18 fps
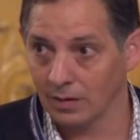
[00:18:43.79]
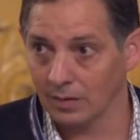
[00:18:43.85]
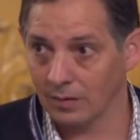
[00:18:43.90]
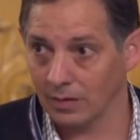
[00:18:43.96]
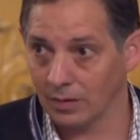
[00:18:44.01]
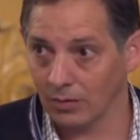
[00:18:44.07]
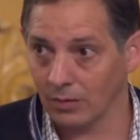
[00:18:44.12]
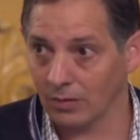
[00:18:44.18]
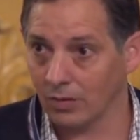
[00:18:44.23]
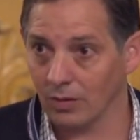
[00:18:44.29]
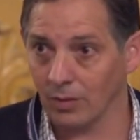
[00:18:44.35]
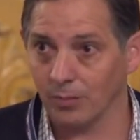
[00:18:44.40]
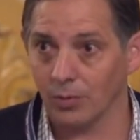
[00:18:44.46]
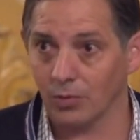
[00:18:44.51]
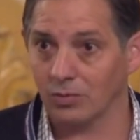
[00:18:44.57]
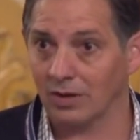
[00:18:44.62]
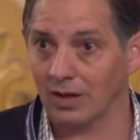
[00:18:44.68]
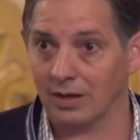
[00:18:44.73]
And these are
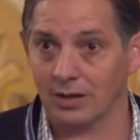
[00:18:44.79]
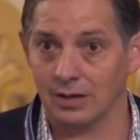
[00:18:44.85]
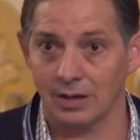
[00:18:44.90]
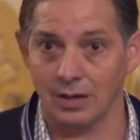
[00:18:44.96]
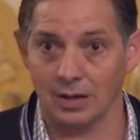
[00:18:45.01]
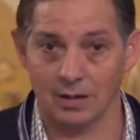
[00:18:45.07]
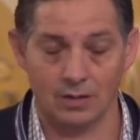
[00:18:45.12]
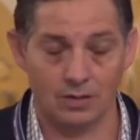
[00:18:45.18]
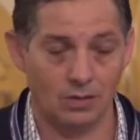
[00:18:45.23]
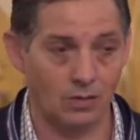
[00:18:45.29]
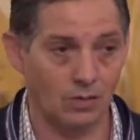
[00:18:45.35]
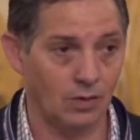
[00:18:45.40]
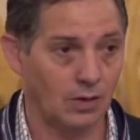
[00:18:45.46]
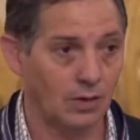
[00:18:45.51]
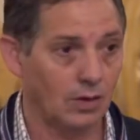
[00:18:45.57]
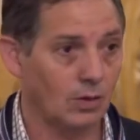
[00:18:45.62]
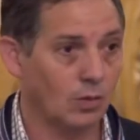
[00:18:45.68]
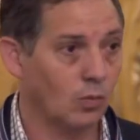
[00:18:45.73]
simple techniques,
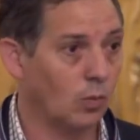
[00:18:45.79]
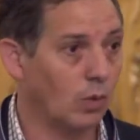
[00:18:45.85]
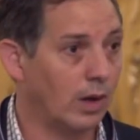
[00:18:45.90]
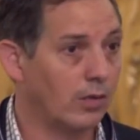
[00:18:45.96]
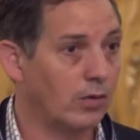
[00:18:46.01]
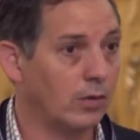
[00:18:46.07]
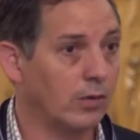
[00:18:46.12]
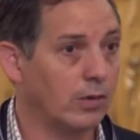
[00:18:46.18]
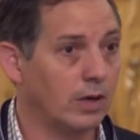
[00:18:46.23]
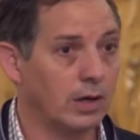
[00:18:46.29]
whether